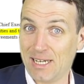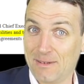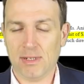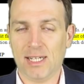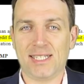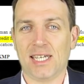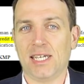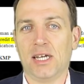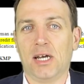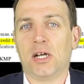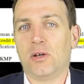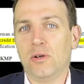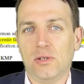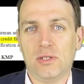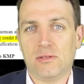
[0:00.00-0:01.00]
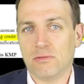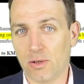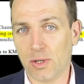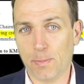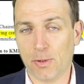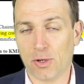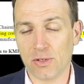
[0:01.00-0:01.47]
Let's say a good
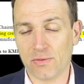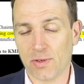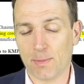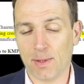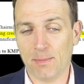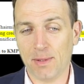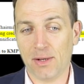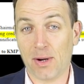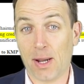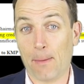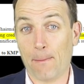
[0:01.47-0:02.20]
report from Amira,